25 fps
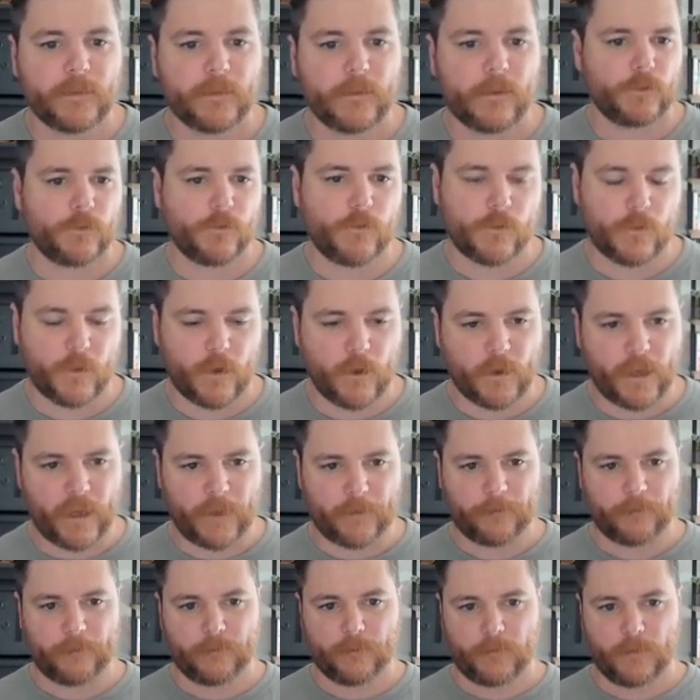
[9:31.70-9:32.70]
Cool.
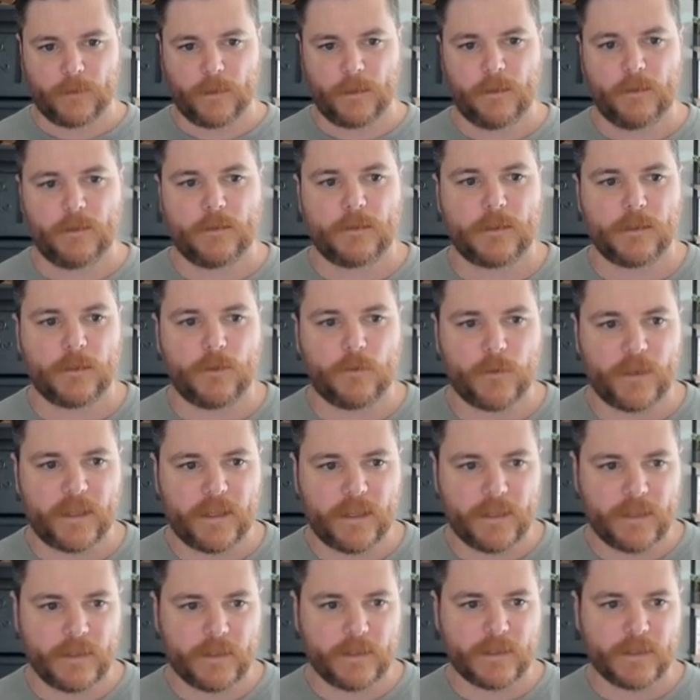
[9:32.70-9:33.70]
Okay. So
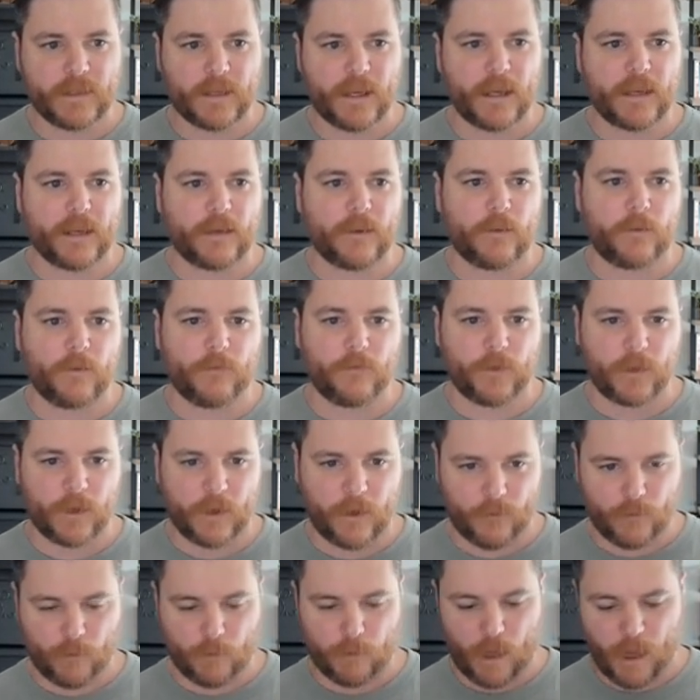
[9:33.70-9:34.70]
inside of the
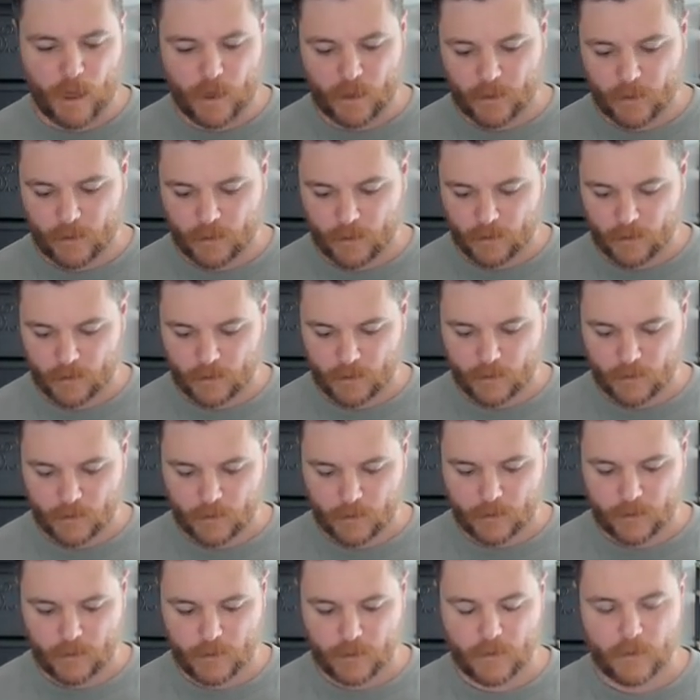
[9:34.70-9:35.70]
cover block,
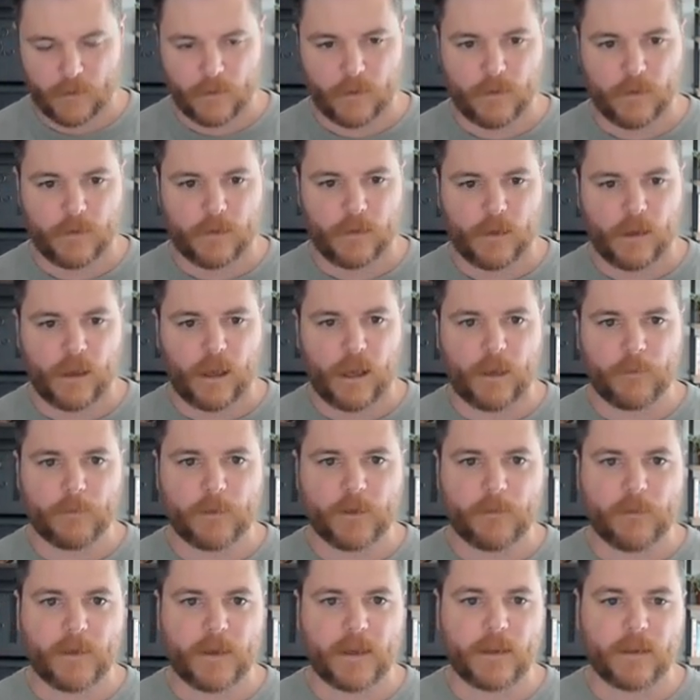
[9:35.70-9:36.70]
I'm
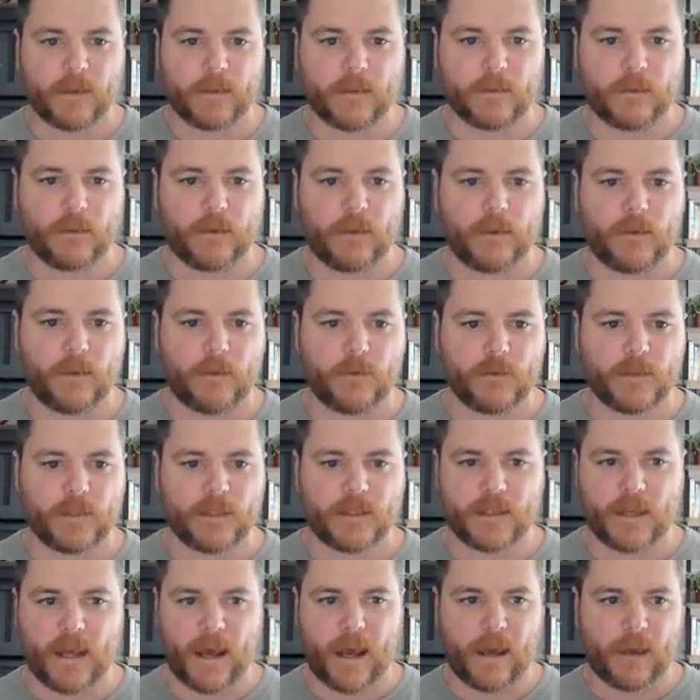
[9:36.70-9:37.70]
going to make another
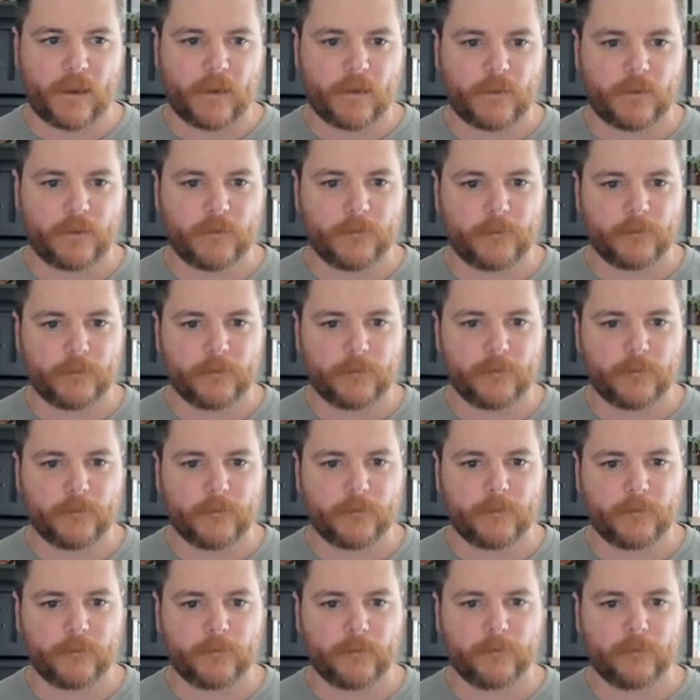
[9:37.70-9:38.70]
stack
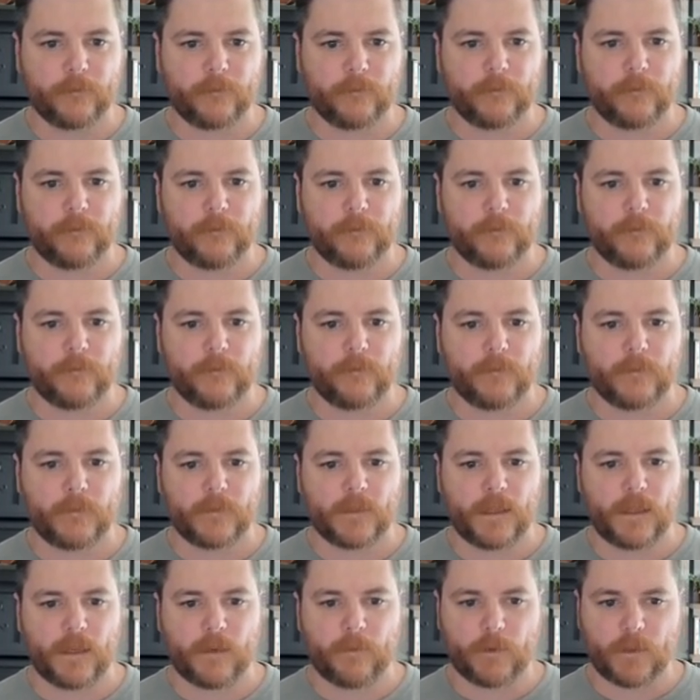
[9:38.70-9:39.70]
and
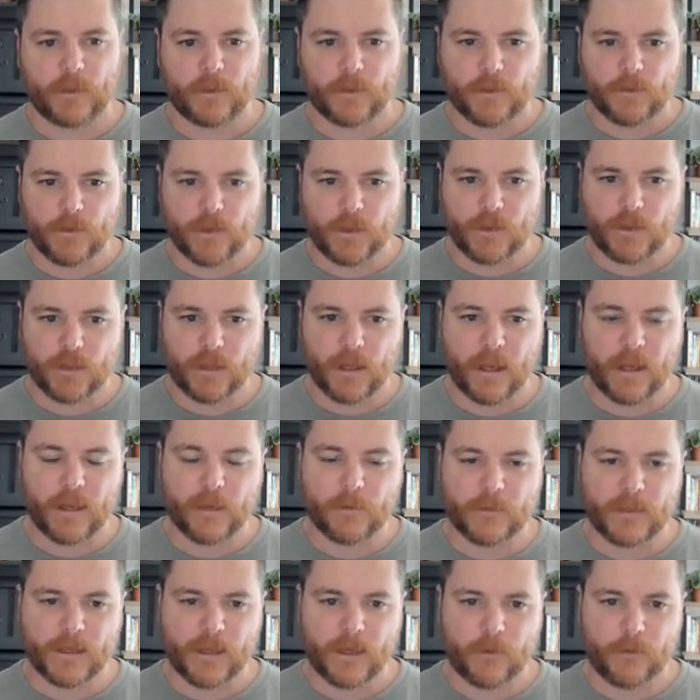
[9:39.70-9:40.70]
I'm going to stretch the
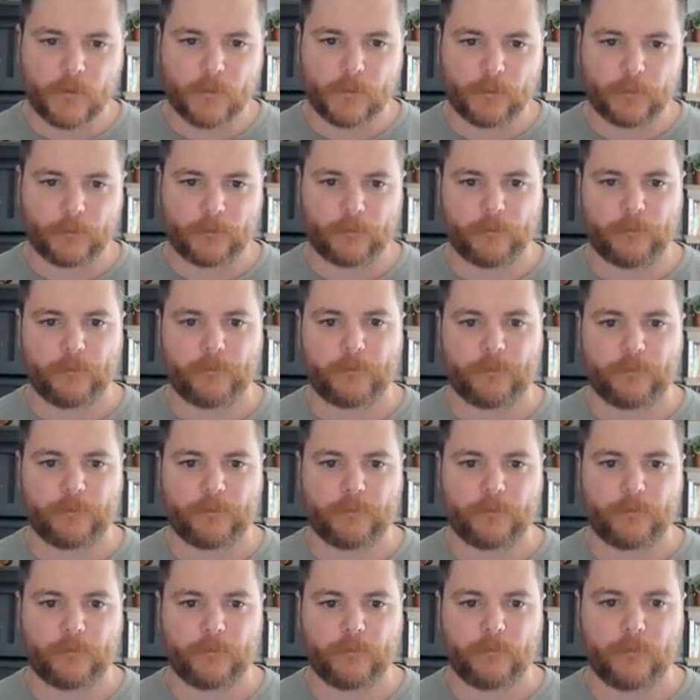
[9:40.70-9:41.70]
items out.
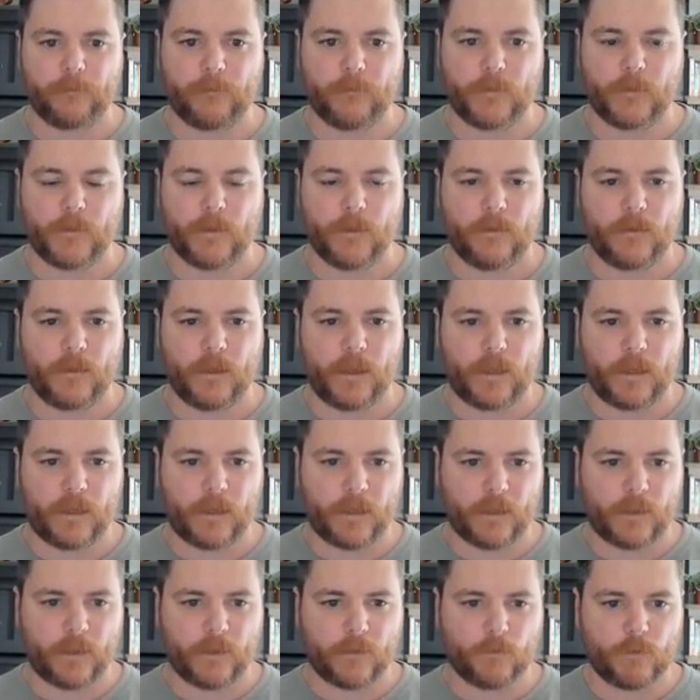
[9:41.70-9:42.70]

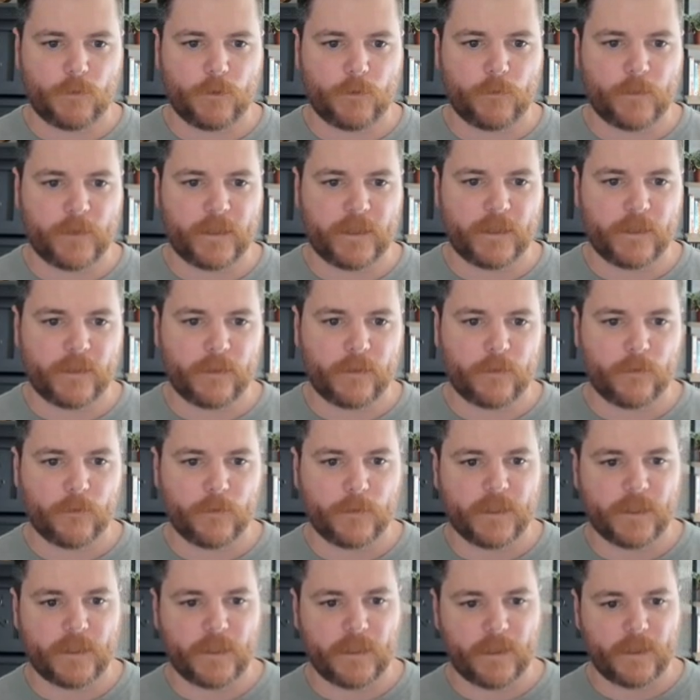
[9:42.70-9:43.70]
And what do we need?
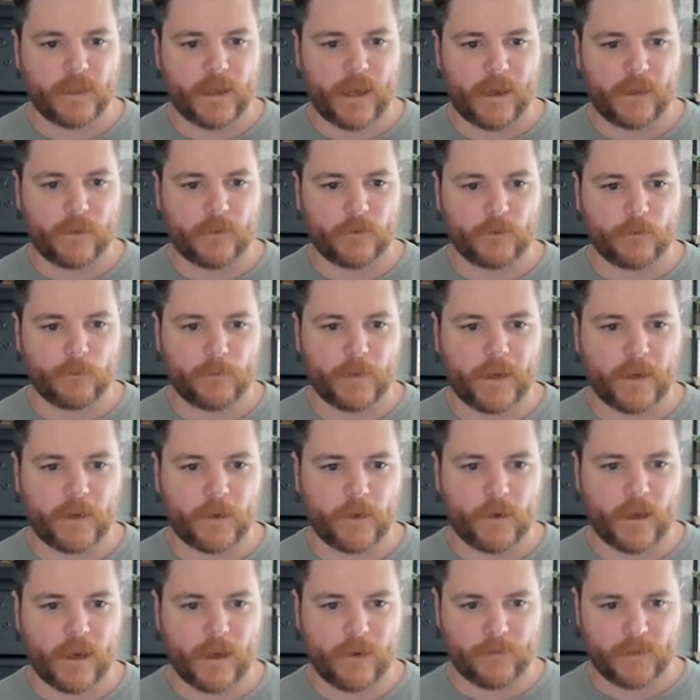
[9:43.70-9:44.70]
We needed that little
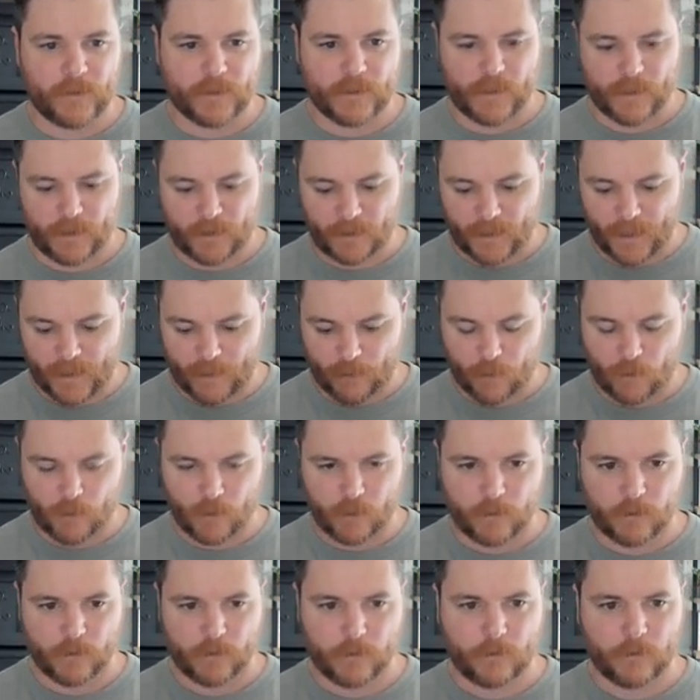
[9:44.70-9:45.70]
paragraph that's like
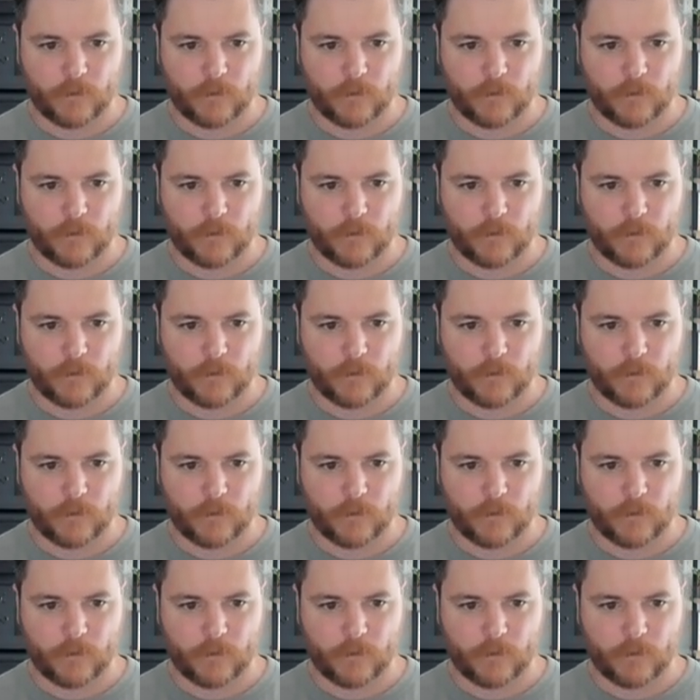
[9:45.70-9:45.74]
label.